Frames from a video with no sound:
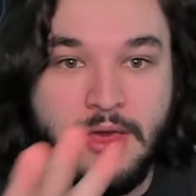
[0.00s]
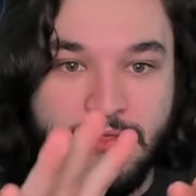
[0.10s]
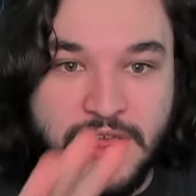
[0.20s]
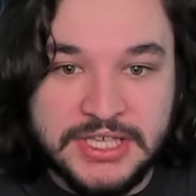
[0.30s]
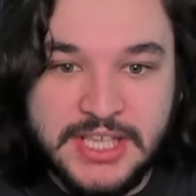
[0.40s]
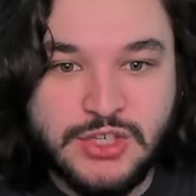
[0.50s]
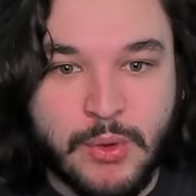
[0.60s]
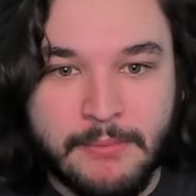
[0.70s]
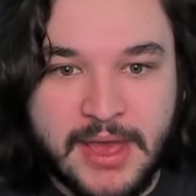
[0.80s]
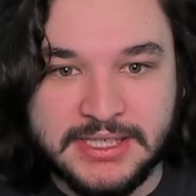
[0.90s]
This is
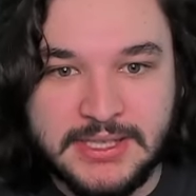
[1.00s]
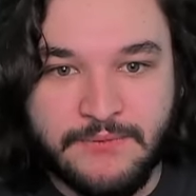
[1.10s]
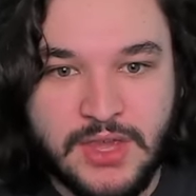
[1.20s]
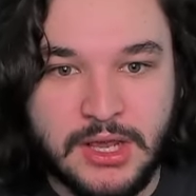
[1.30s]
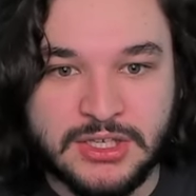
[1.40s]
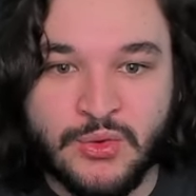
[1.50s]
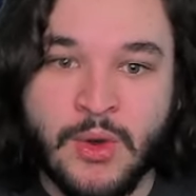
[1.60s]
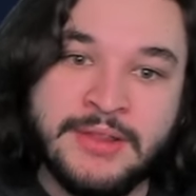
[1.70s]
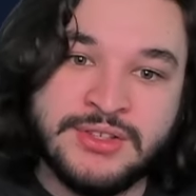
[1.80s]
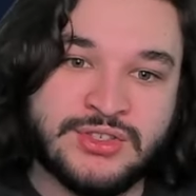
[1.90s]
what makes the Phoenix
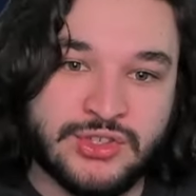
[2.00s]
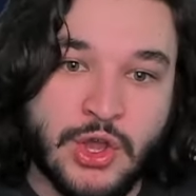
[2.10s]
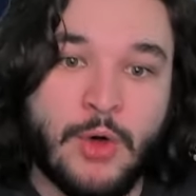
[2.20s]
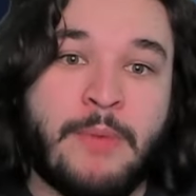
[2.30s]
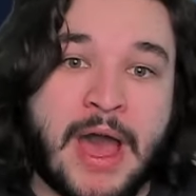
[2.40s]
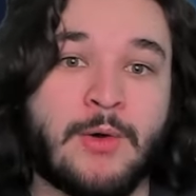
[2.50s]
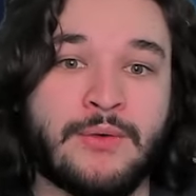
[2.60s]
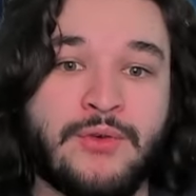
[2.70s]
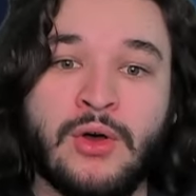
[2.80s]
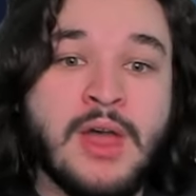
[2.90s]
squad so
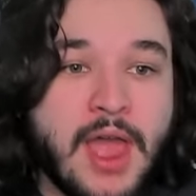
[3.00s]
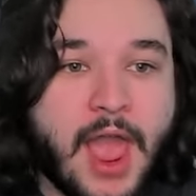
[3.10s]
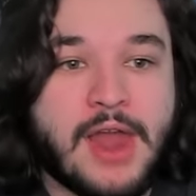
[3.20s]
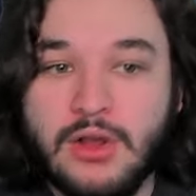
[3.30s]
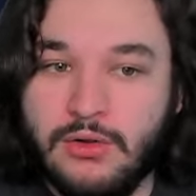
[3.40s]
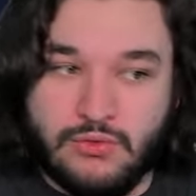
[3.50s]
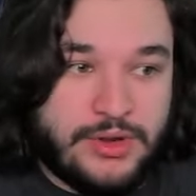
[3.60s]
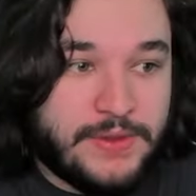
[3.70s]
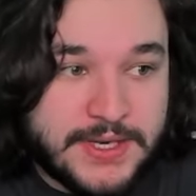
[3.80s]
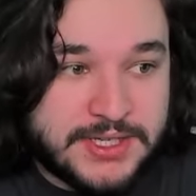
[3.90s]
powerful and
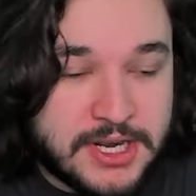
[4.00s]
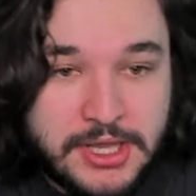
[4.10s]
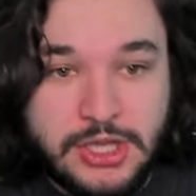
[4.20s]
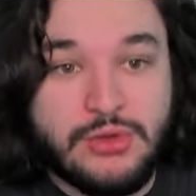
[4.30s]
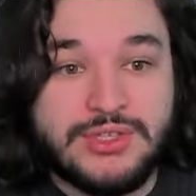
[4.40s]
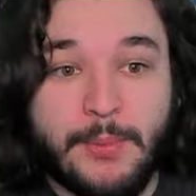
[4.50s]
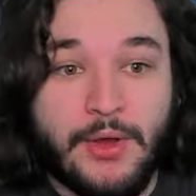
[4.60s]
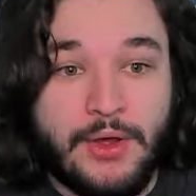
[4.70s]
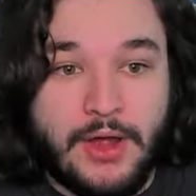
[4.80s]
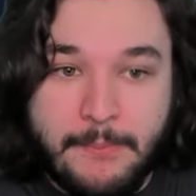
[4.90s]
realistically
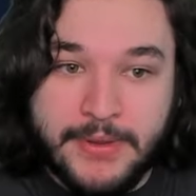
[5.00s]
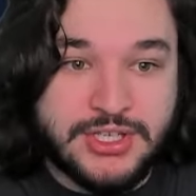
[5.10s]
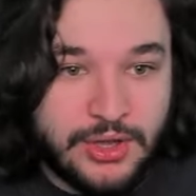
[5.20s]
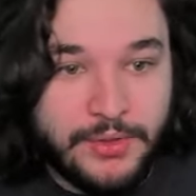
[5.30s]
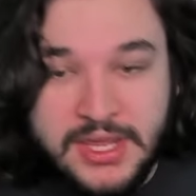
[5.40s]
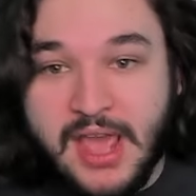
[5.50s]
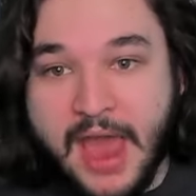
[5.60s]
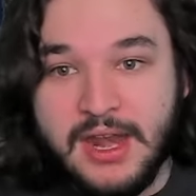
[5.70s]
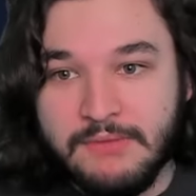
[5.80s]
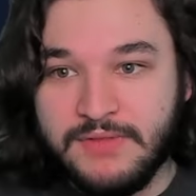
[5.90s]
usable up until the
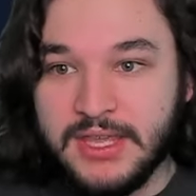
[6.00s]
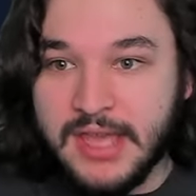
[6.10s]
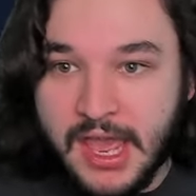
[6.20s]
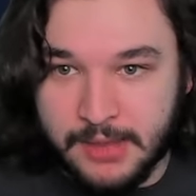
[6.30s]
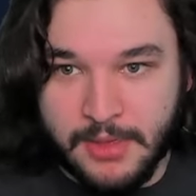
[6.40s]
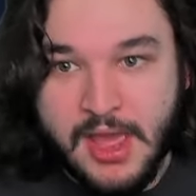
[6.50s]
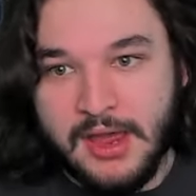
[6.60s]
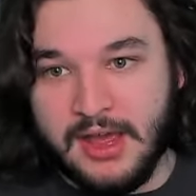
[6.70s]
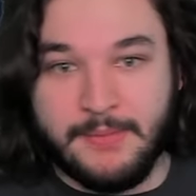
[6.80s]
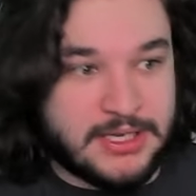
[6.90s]
end of the game.
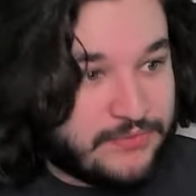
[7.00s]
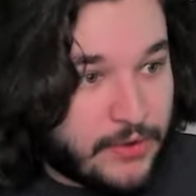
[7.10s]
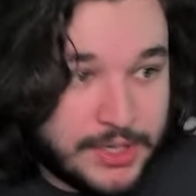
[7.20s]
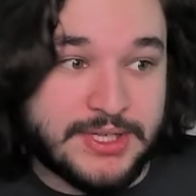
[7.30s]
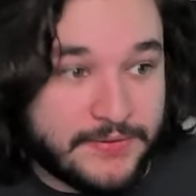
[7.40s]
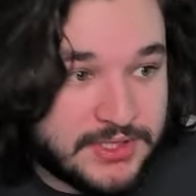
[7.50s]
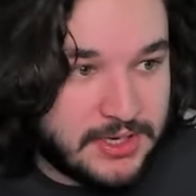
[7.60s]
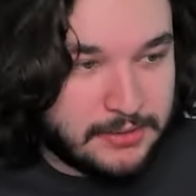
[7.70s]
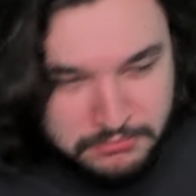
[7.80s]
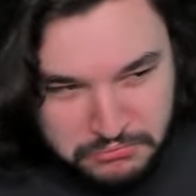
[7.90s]
Um, as far as I've
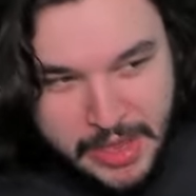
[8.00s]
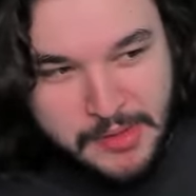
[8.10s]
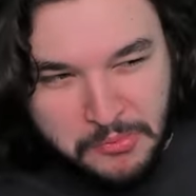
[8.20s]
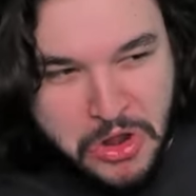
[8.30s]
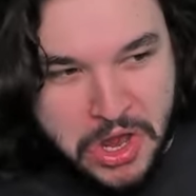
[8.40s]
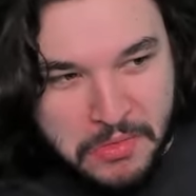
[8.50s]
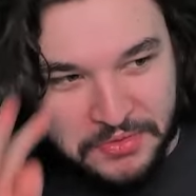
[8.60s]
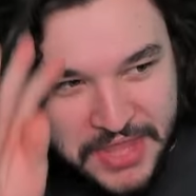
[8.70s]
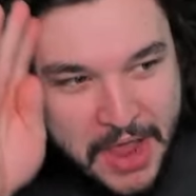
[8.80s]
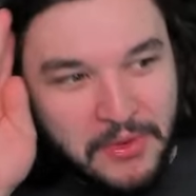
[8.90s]
seen. Maybe I'm wrong
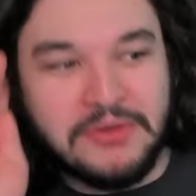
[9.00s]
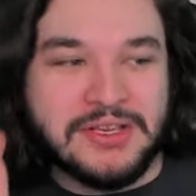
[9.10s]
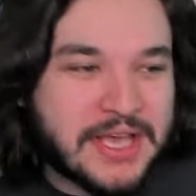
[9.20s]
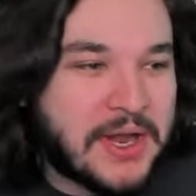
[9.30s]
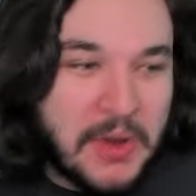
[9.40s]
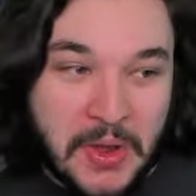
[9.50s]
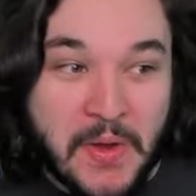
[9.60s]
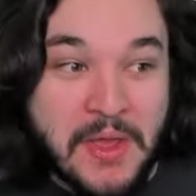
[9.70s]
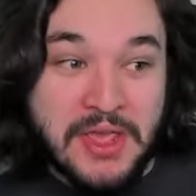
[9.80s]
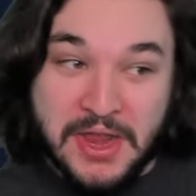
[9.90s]
about that one because I don't
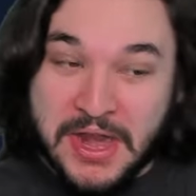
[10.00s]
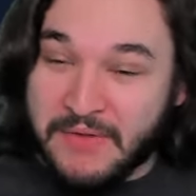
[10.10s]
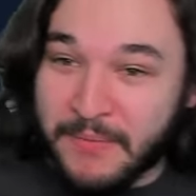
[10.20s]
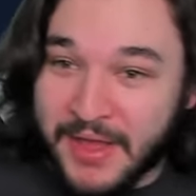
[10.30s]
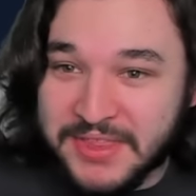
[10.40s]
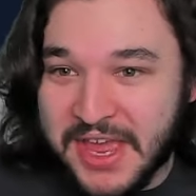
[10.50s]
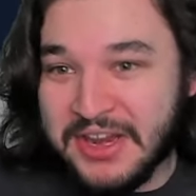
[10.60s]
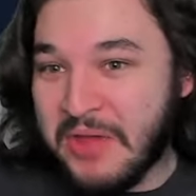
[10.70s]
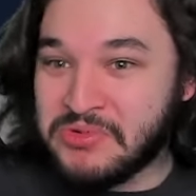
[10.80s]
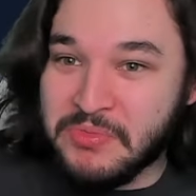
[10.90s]
know enough about the
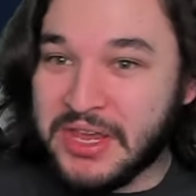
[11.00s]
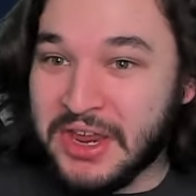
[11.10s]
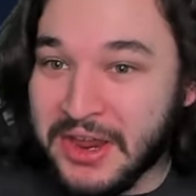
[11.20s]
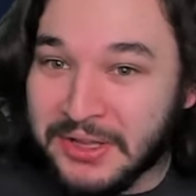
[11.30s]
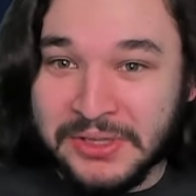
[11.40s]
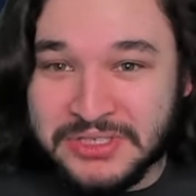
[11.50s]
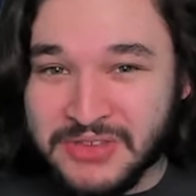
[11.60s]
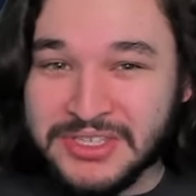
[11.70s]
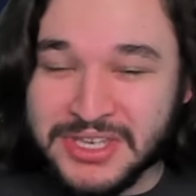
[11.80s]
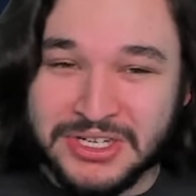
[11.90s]
end game to make a
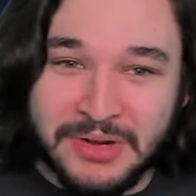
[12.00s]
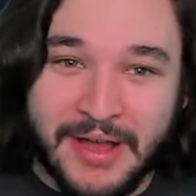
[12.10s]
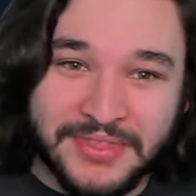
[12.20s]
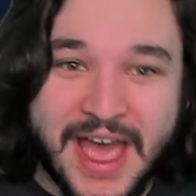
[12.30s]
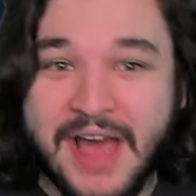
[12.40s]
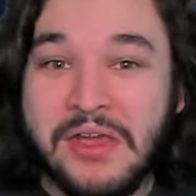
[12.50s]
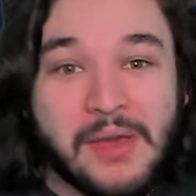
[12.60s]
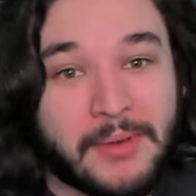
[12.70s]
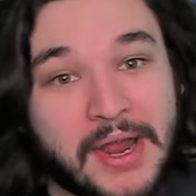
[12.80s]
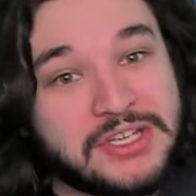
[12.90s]
conclusive decision about that.
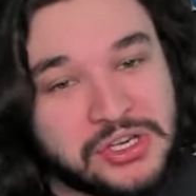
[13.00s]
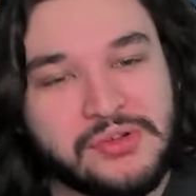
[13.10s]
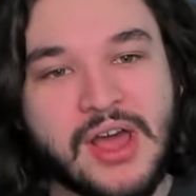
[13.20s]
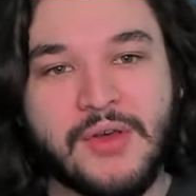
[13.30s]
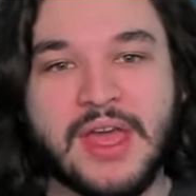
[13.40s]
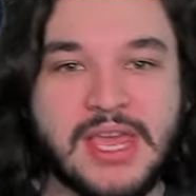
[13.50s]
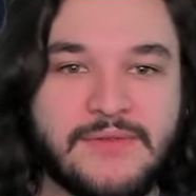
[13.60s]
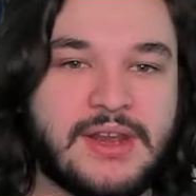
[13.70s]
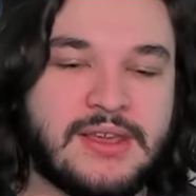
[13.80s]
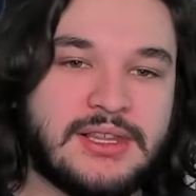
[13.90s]
But I do know that
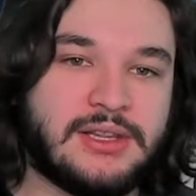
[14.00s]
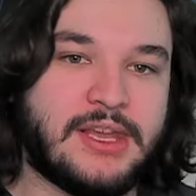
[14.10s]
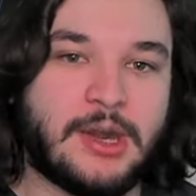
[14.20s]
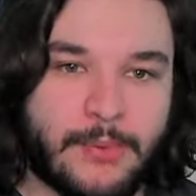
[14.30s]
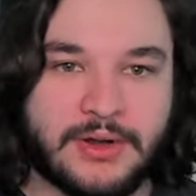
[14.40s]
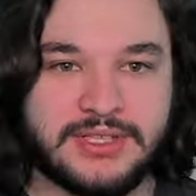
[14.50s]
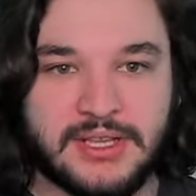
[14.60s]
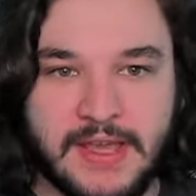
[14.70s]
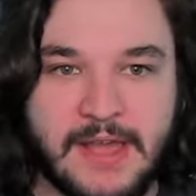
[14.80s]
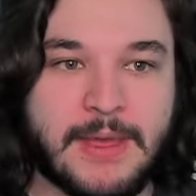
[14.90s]
even in the later parts of
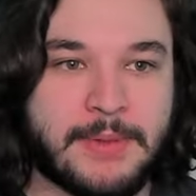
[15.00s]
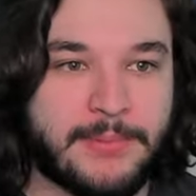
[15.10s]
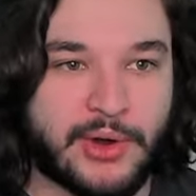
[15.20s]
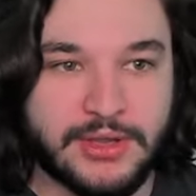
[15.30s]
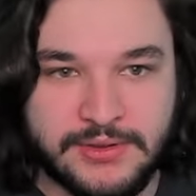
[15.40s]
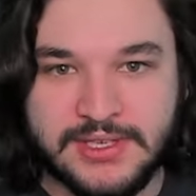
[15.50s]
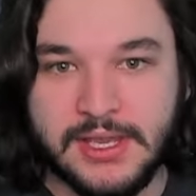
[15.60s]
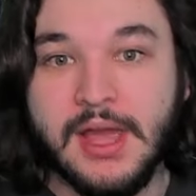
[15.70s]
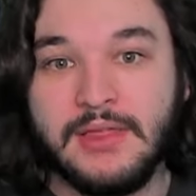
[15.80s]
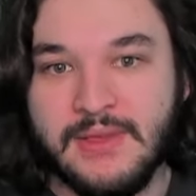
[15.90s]
the game that people are
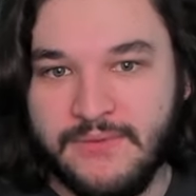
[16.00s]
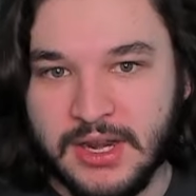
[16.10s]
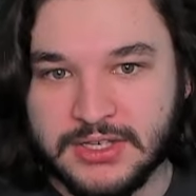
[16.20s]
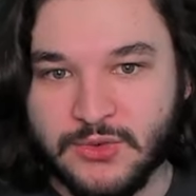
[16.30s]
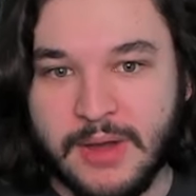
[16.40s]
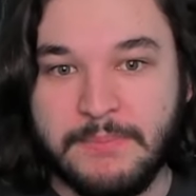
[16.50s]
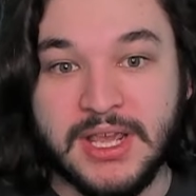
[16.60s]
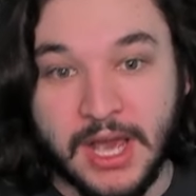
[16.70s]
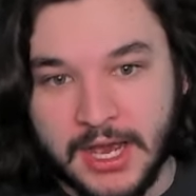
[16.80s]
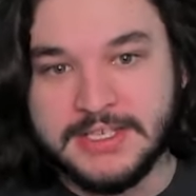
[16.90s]
using the Phoenix squad
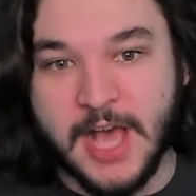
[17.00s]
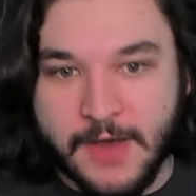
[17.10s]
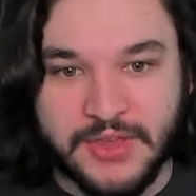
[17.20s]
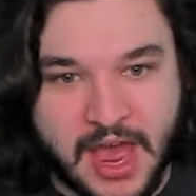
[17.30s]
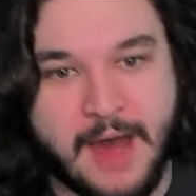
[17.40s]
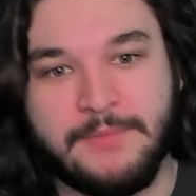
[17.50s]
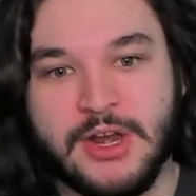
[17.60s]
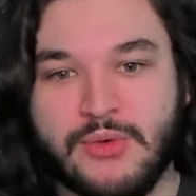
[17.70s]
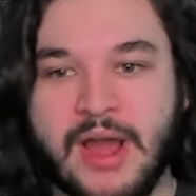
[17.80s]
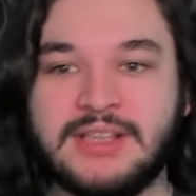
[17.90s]
because of
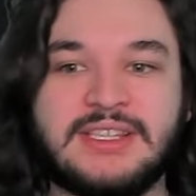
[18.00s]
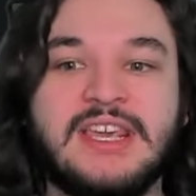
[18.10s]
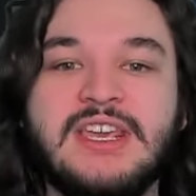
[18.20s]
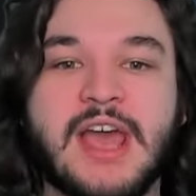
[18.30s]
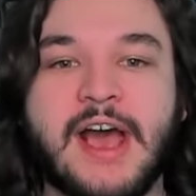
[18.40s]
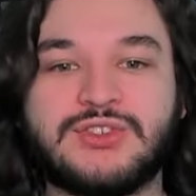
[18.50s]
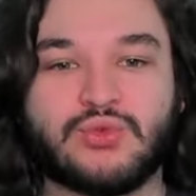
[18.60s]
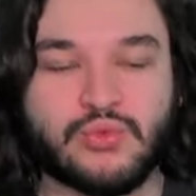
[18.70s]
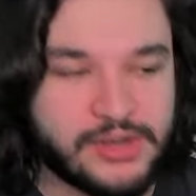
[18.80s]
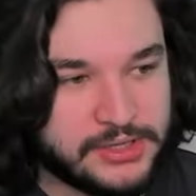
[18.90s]
Captain Rex. He has
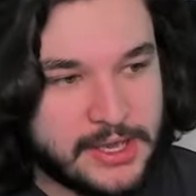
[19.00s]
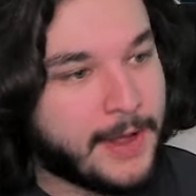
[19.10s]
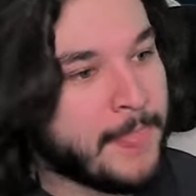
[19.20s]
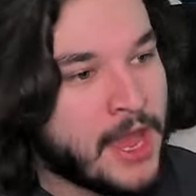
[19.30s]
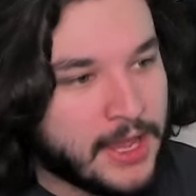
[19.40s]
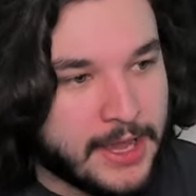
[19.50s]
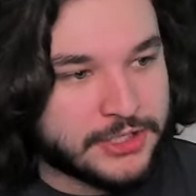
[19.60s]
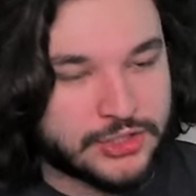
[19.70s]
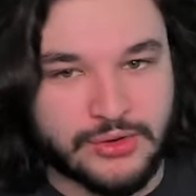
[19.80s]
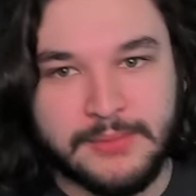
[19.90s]
really uh,
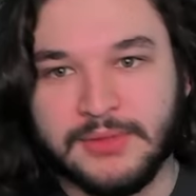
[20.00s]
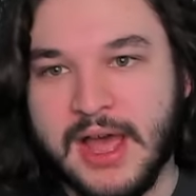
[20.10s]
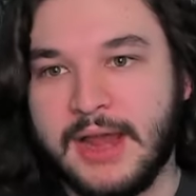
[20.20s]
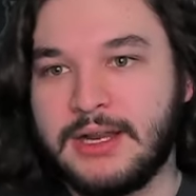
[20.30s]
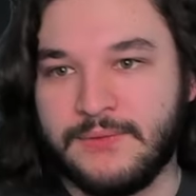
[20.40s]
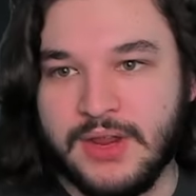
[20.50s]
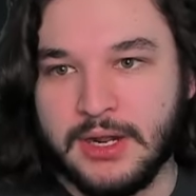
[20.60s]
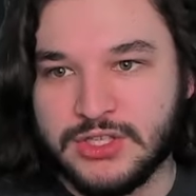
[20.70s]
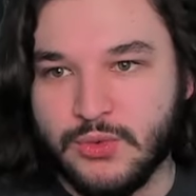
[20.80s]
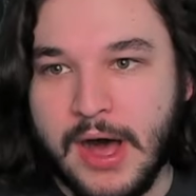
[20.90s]
streamlined the
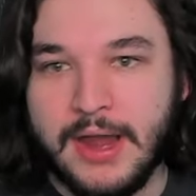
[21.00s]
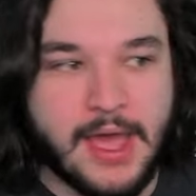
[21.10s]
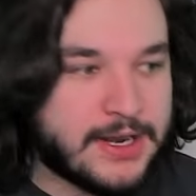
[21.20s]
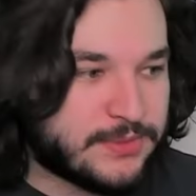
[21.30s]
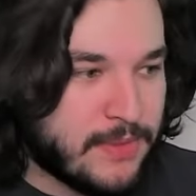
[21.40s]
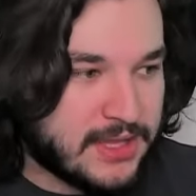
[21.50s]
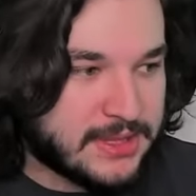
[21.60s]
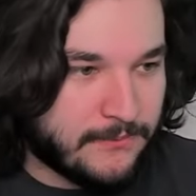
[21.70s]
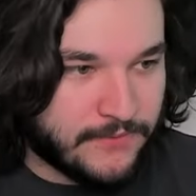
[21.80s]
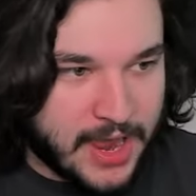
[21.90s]
Phoenix squad and has made
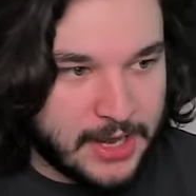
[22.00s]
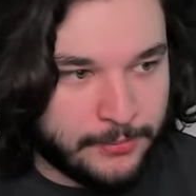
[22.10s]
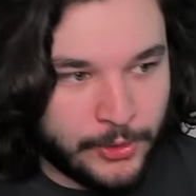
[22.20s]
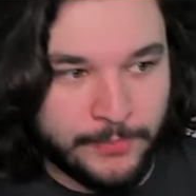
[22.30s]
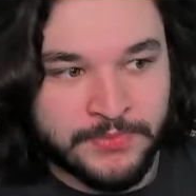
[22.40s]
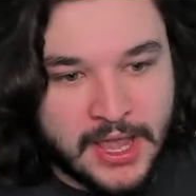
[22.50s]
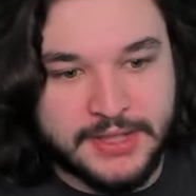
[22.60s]
them viable.